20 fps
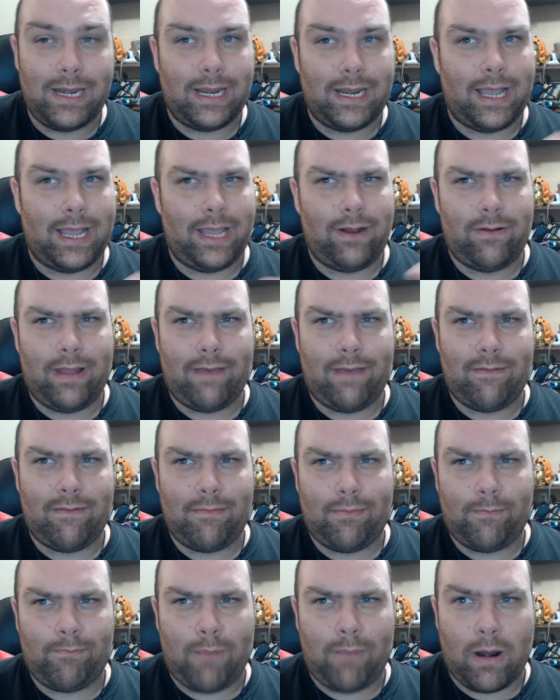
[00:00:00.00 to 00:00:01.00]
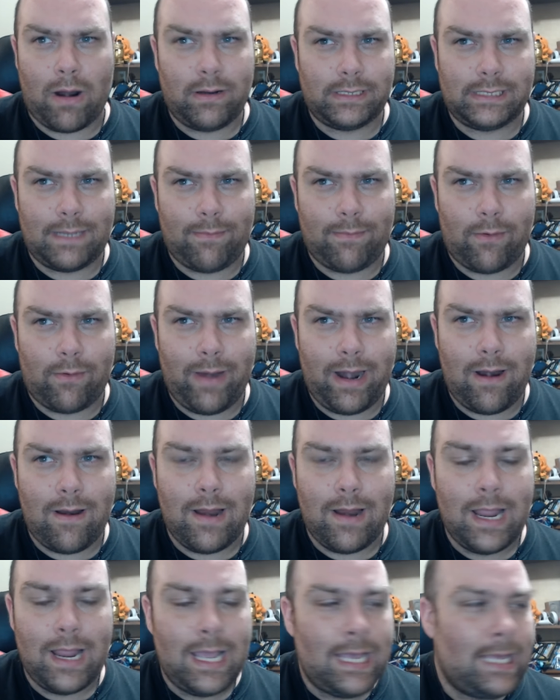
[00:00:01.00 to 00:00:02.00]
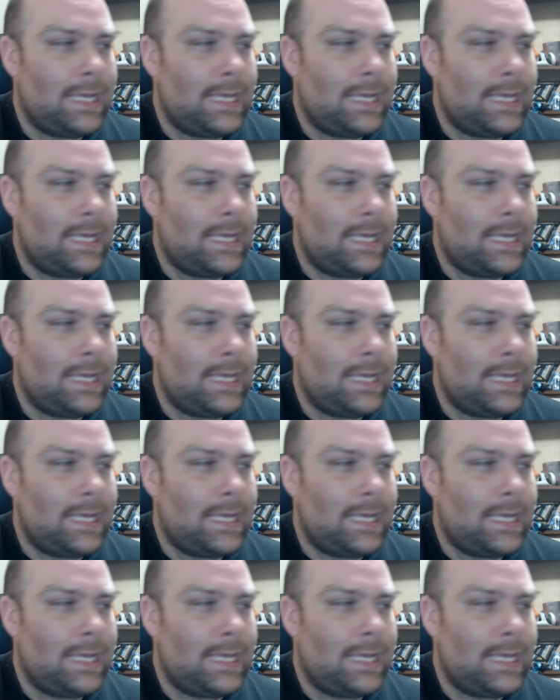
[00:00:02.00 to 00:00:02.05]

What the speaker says: and I don't have a part separator.